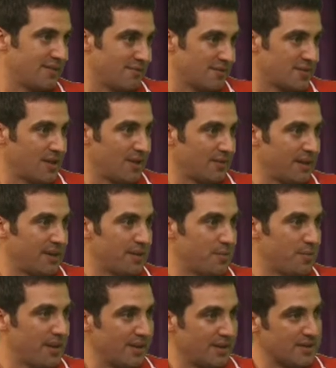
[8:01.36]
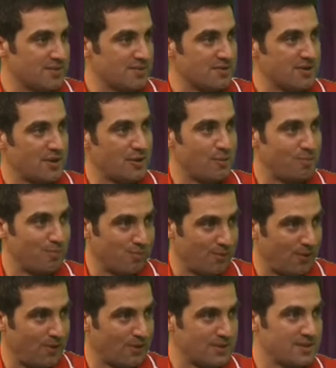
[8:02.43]
resolved at the meeting, it gets resolved
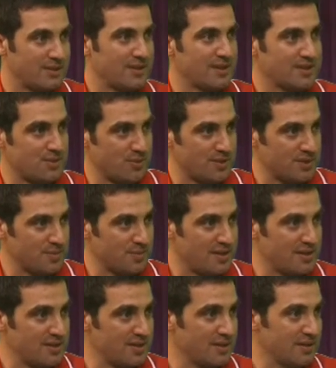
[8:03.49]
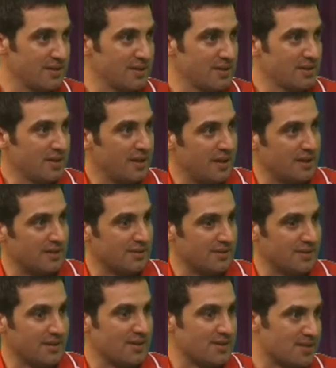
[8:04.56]
prior to next week's meeting. Yeah. And,
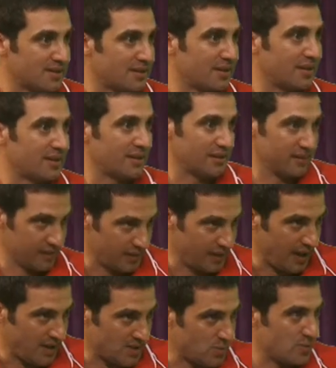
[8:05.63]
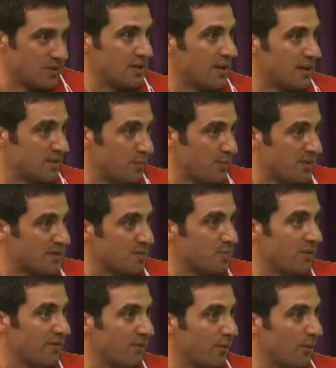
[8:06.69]
you know, just as I mentioned
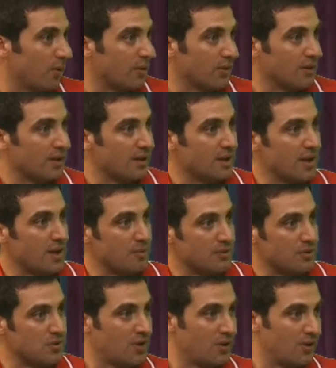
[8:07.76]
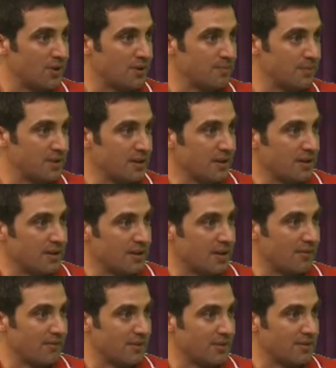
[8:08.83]
before, the time, you know,
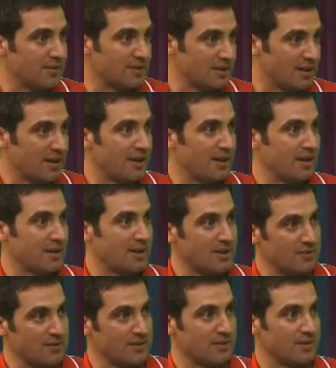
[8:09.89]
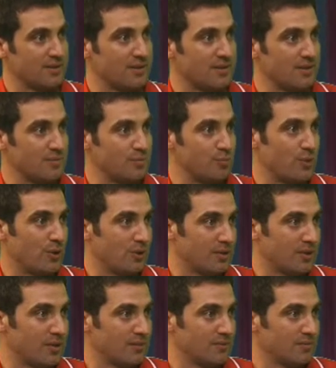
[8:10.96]
if you delay giving the
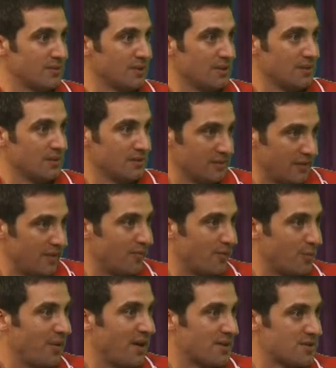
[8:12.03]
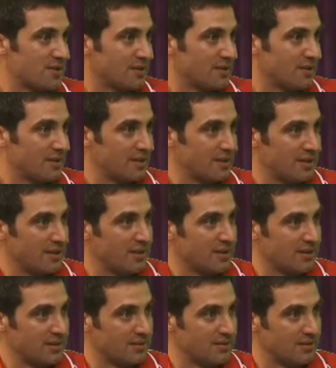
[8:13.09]
builder information, then he
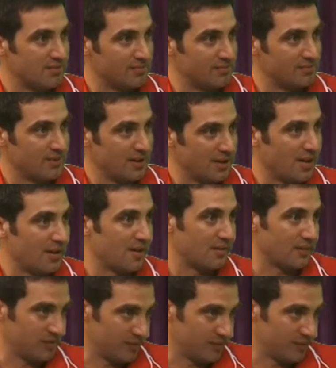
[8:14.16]
can, you know,